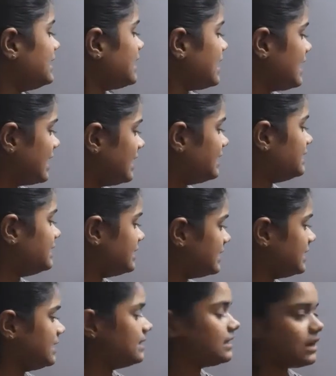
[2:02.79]
and D.
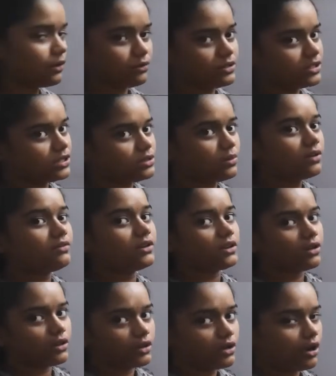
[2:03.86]
Now this is what we're going
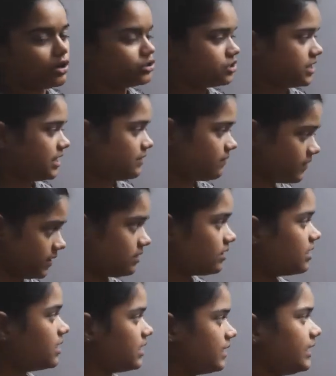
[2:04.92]
to conjugate with,
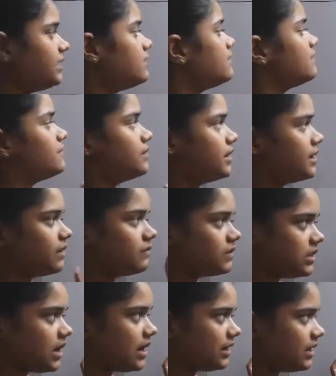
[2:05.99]
right? We're done with
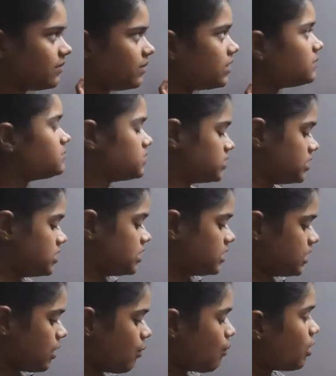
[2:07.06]
RE verbs.
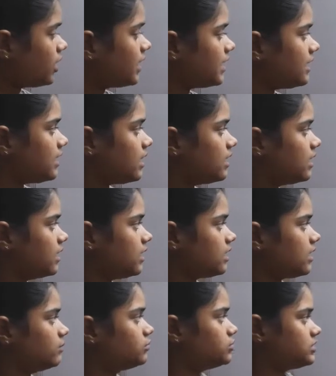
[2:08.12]
Now what I
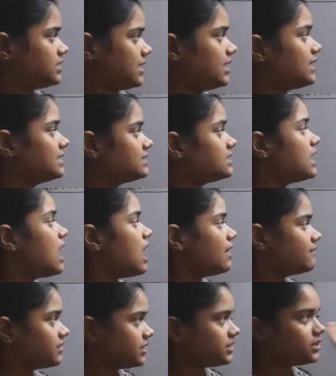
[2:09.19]
come to say is
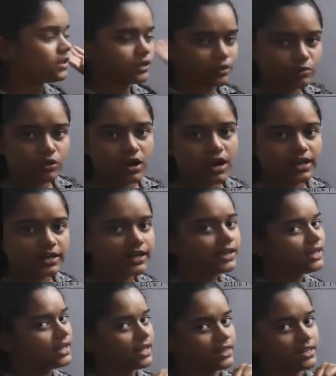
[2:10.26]
we remove RE
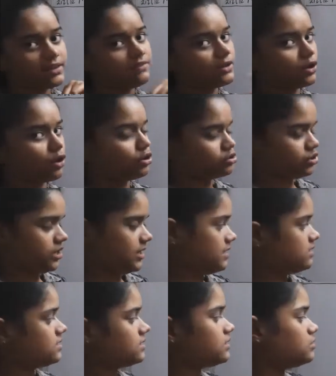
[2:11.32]
and then we conjugate.
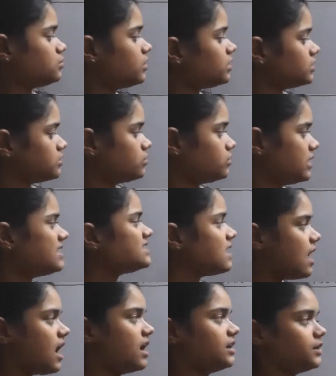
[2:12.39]
This is what is known as
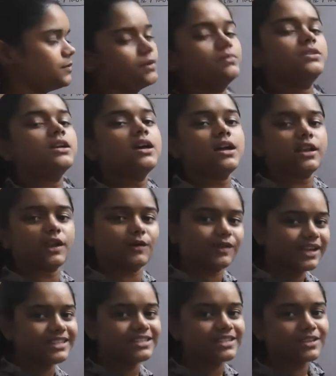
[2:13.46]
RE verbs. Now
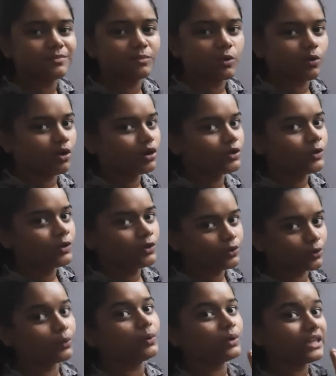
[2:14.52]
let's move on
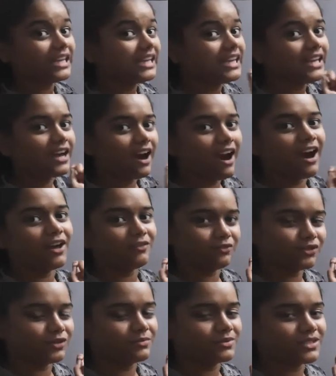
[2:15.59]
to ER
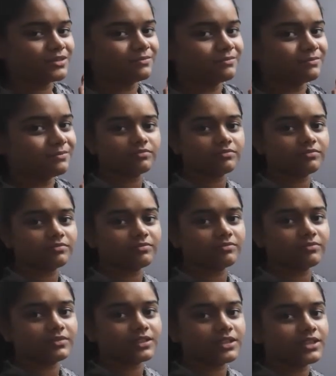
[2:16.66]
verbs.
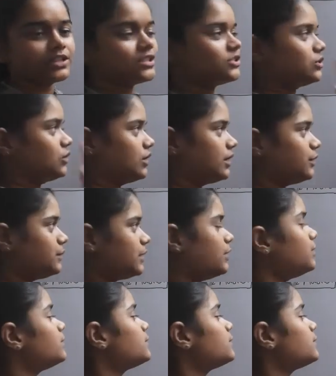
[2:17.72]
So here we go.